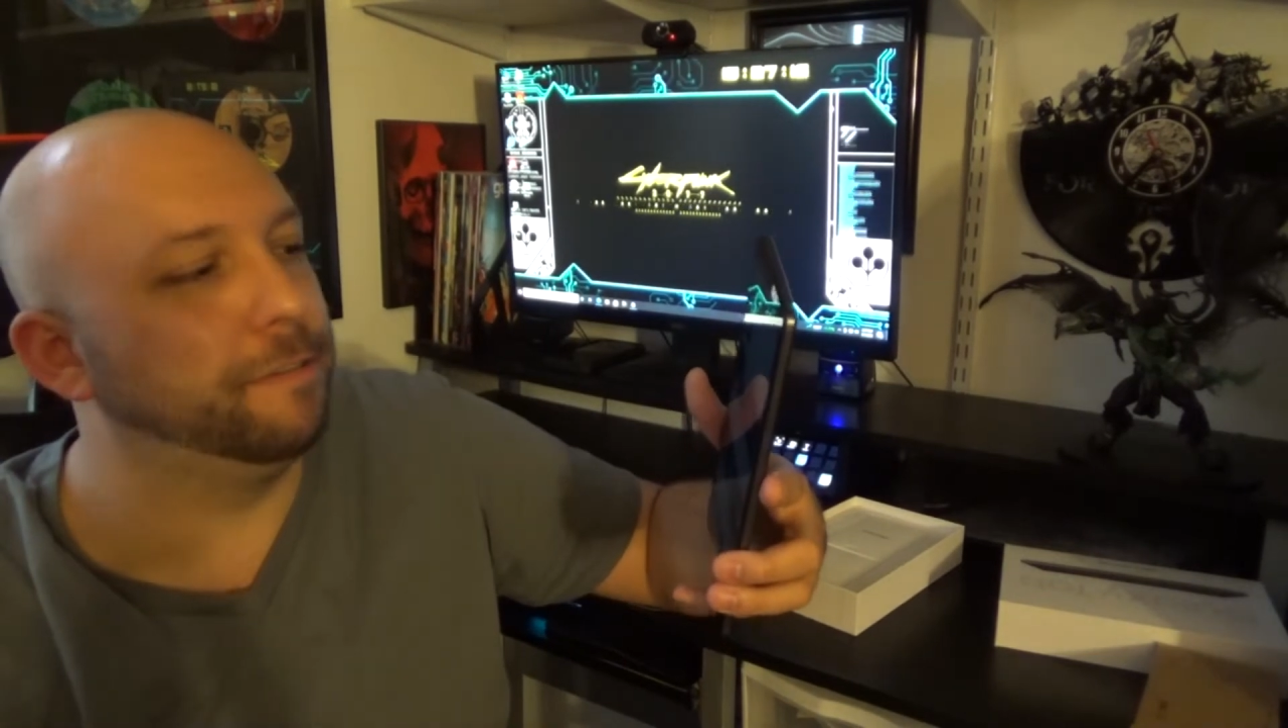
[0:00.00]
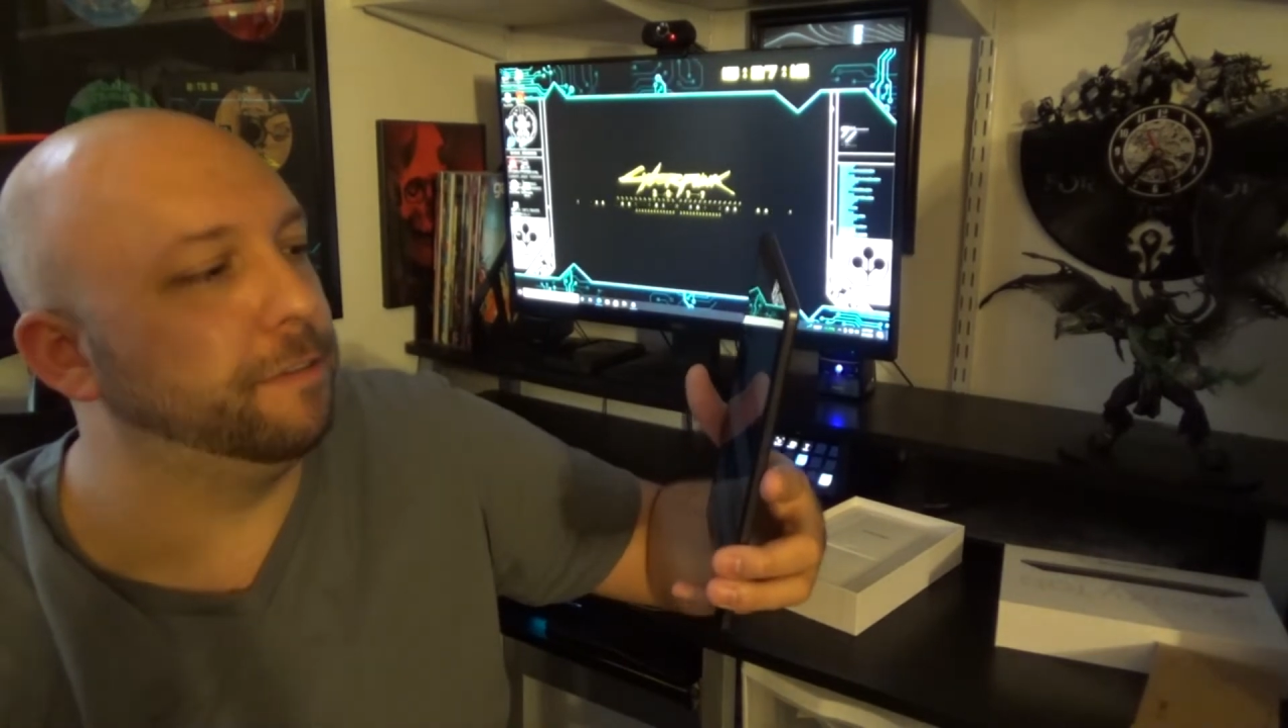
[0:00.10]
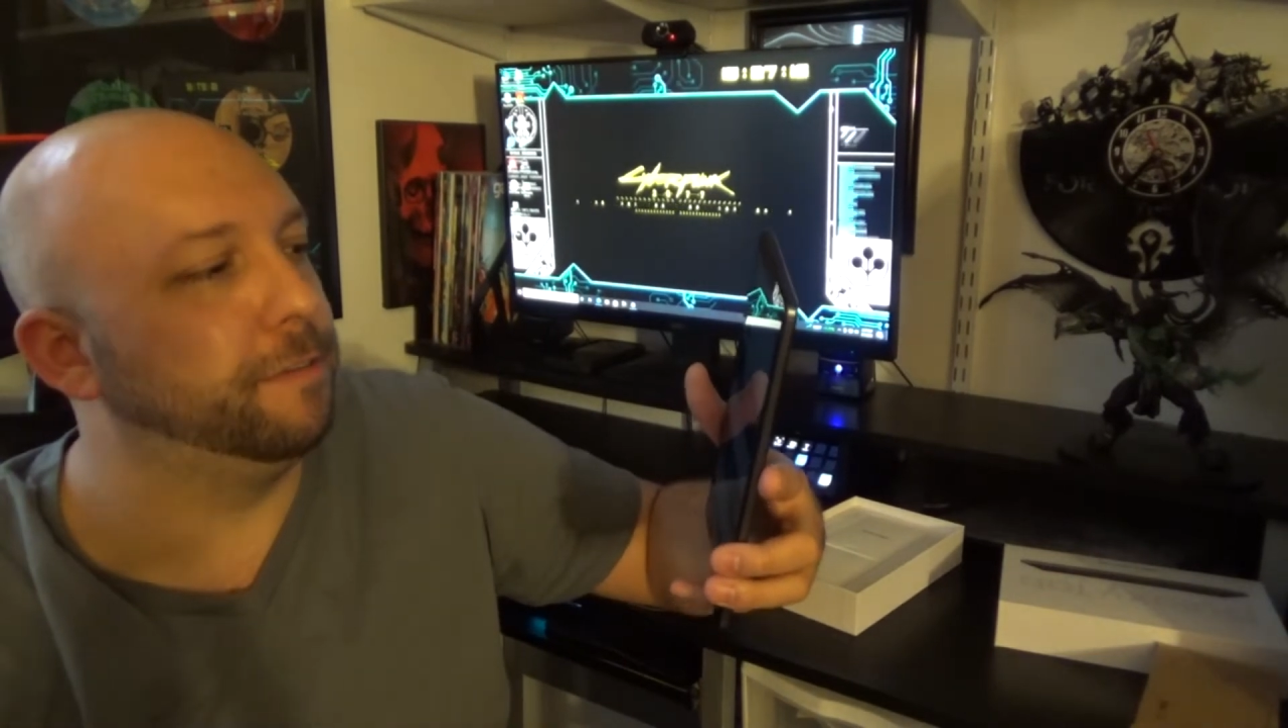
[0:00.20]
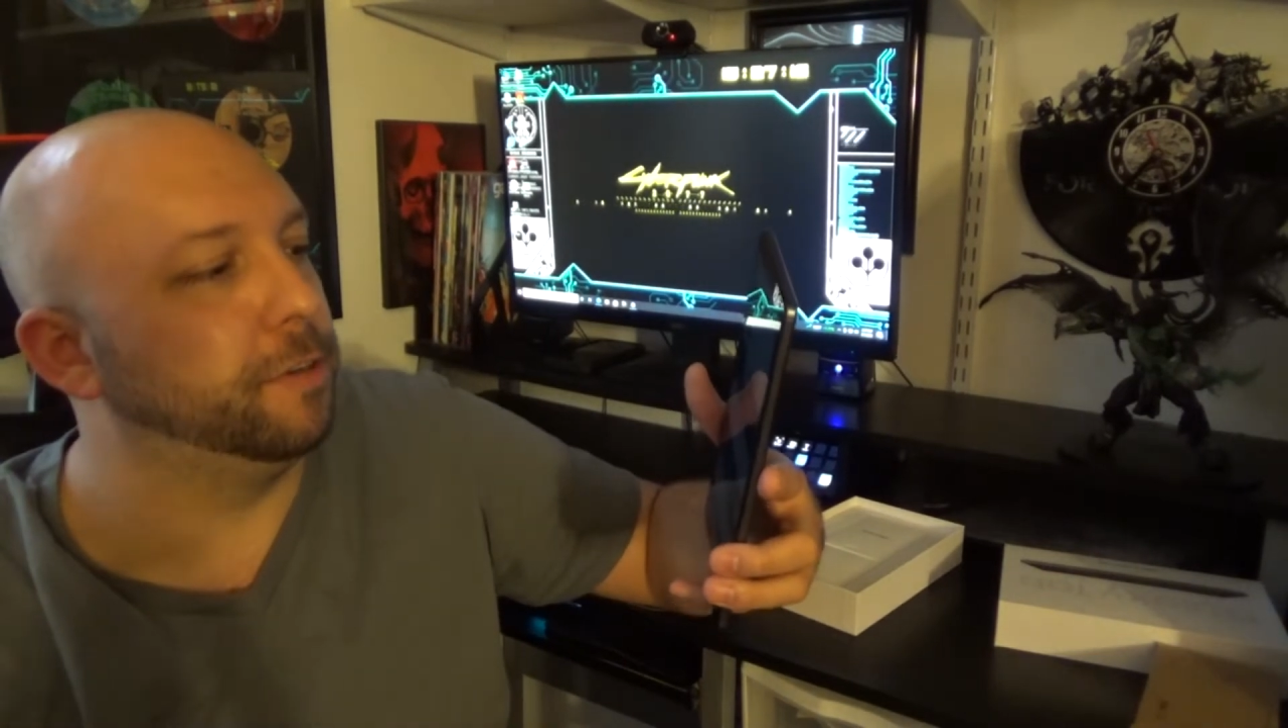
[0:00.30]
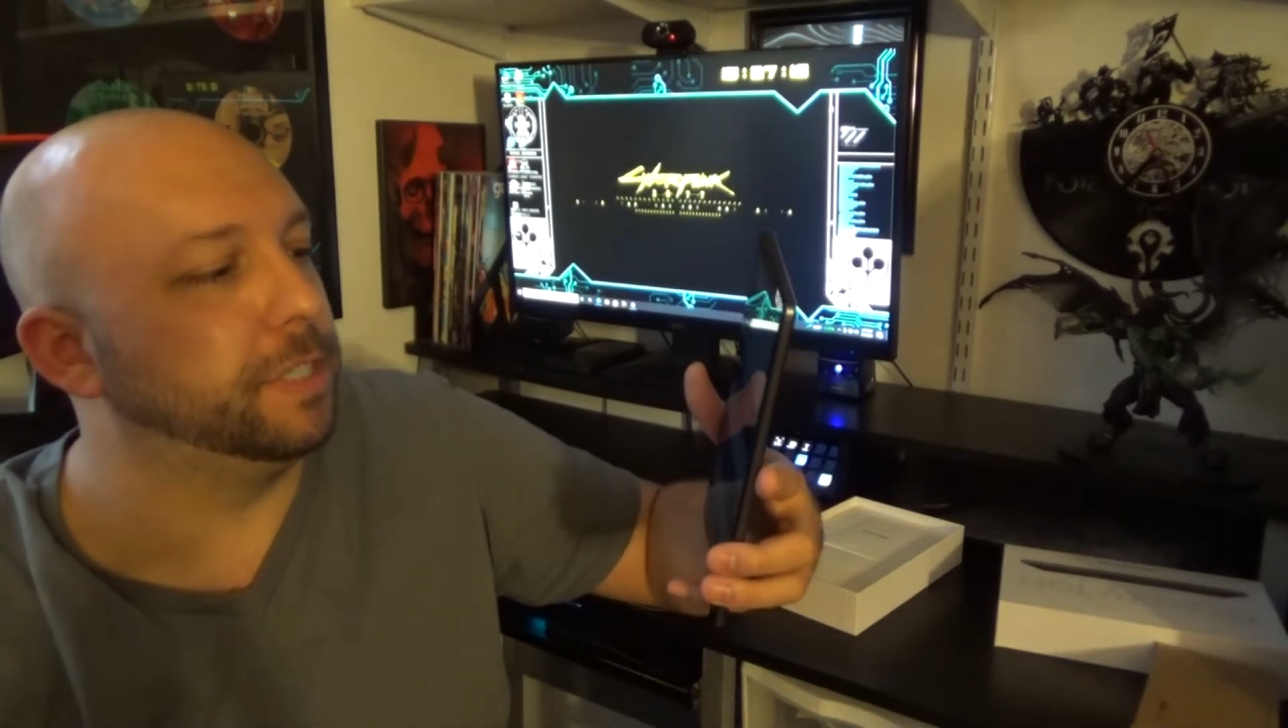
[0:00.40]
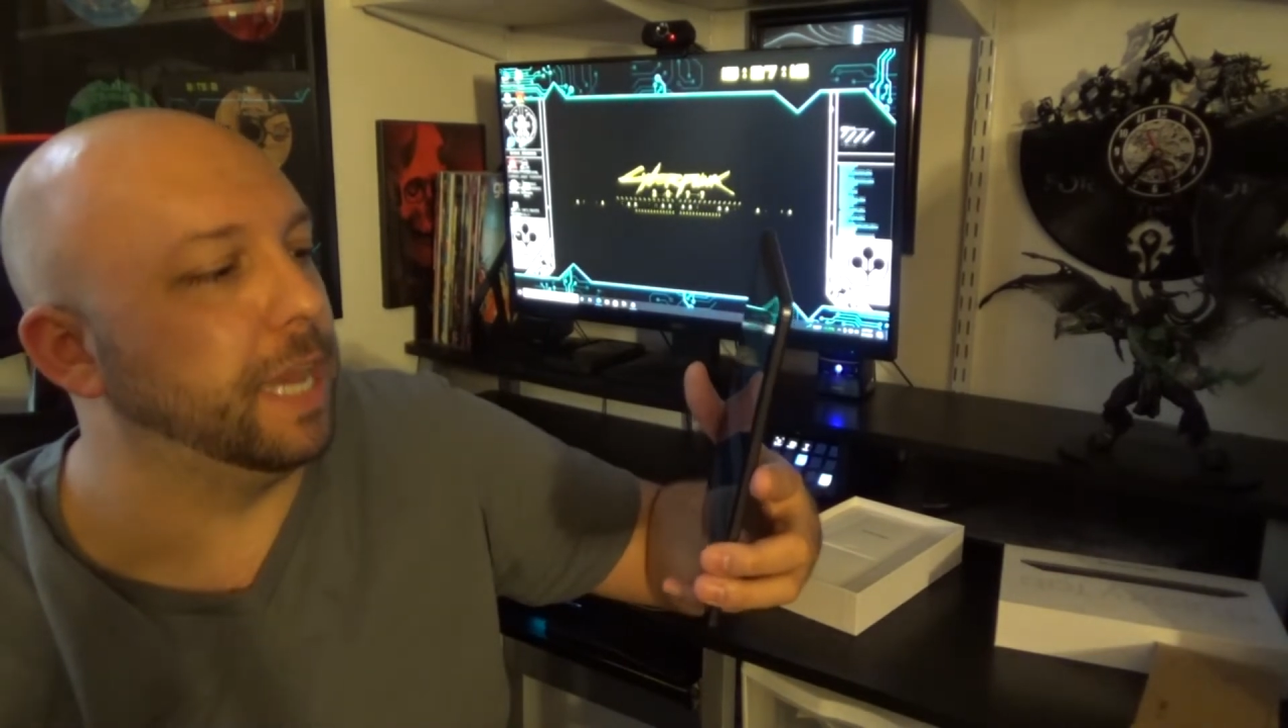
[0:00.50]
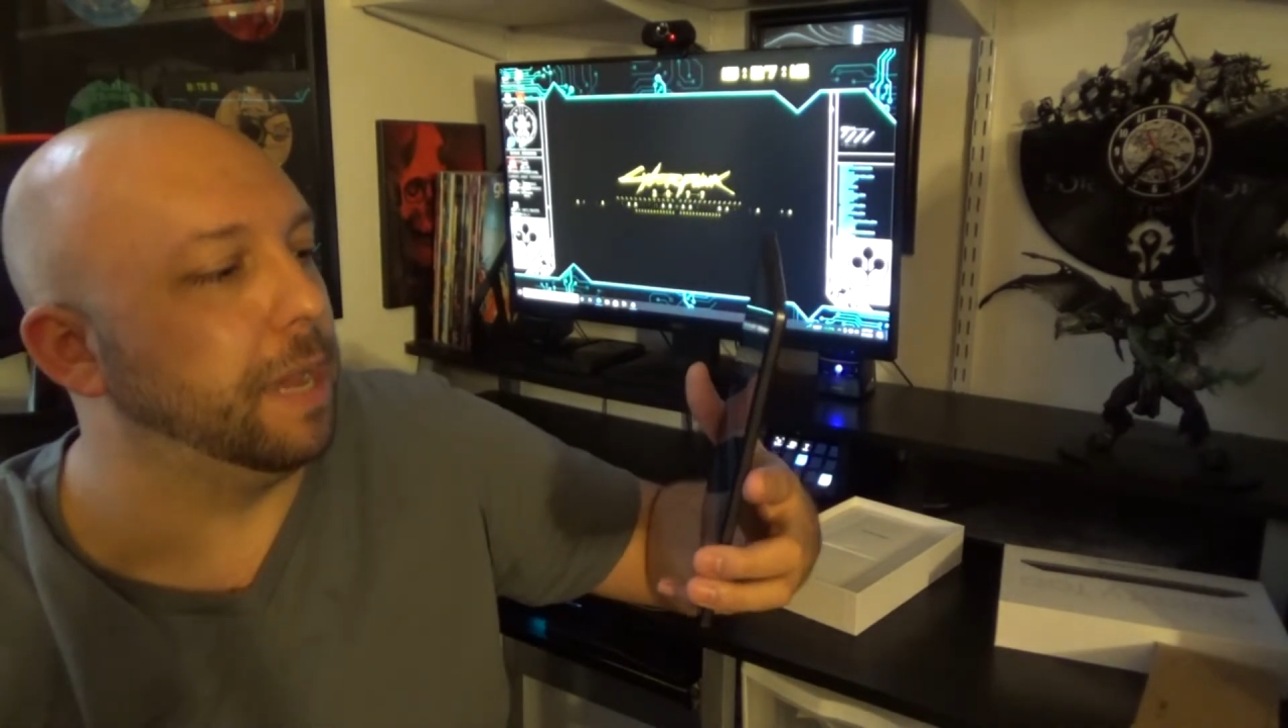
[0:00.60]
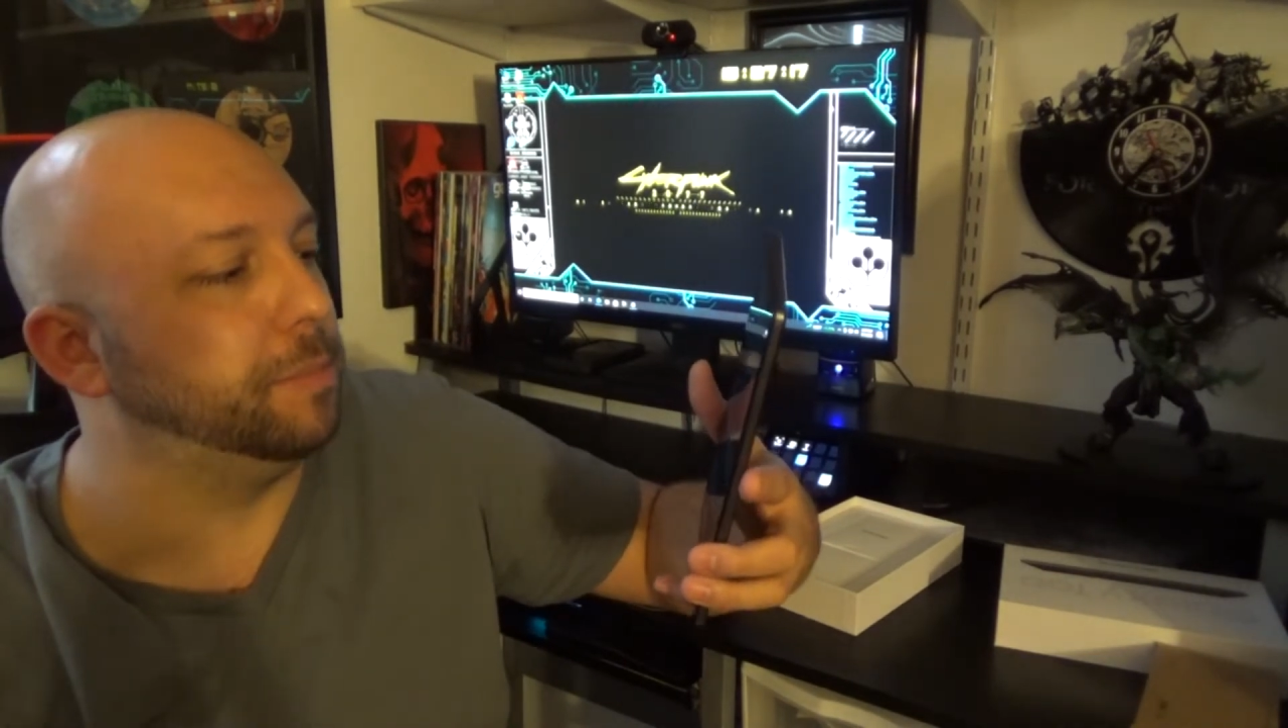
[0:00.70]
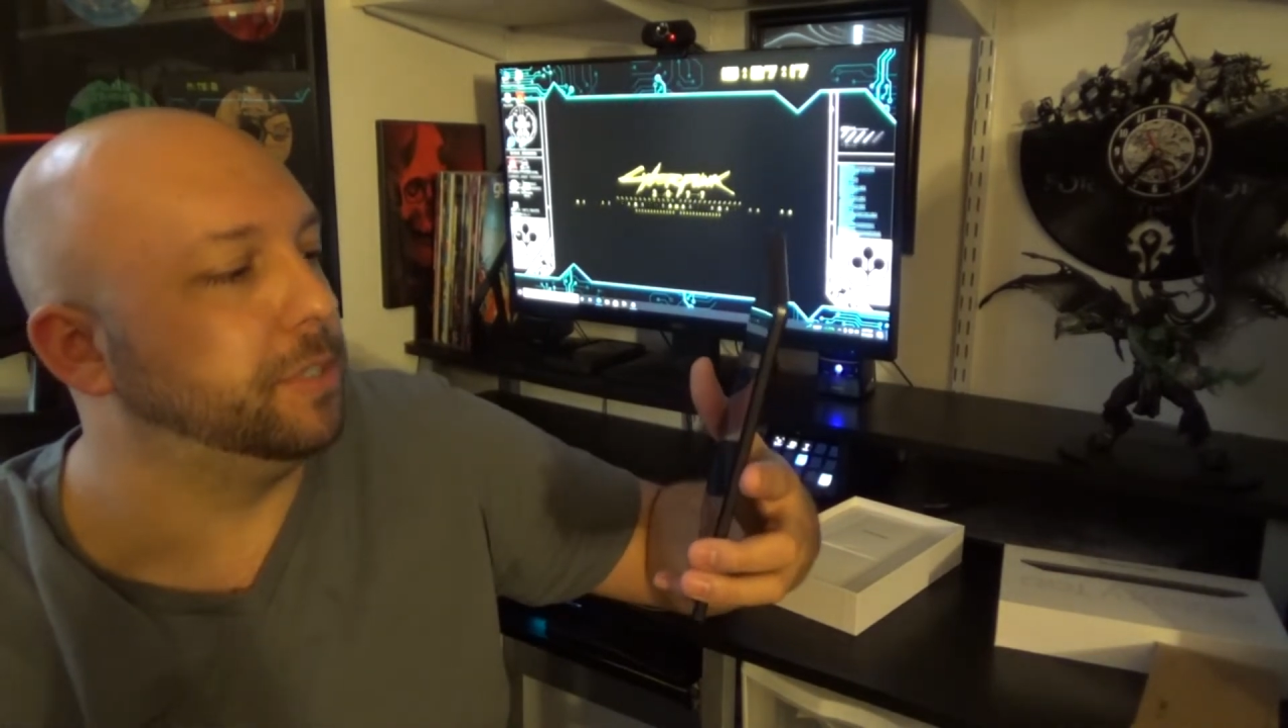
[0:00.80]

the first time.